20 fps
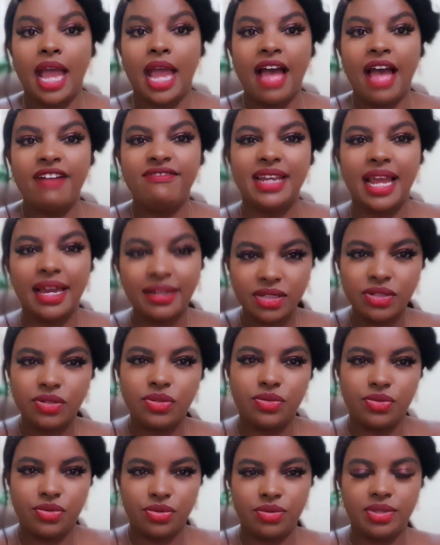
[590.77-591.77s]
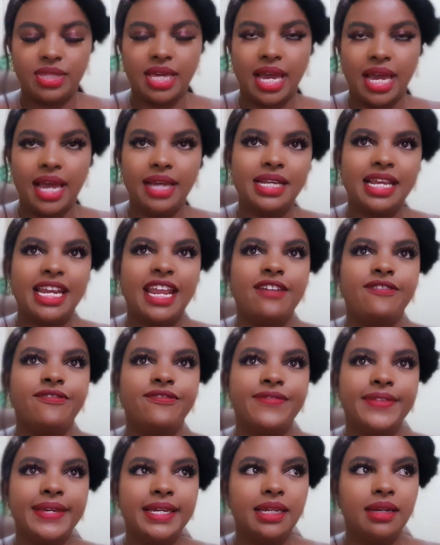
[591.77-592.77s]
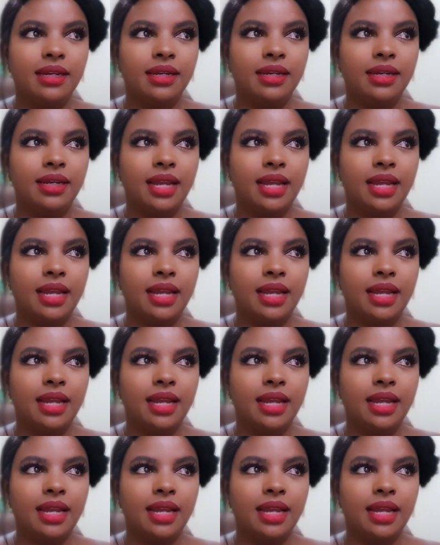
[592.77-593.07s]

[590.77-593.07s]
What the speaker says: I've learned to do that, and I feel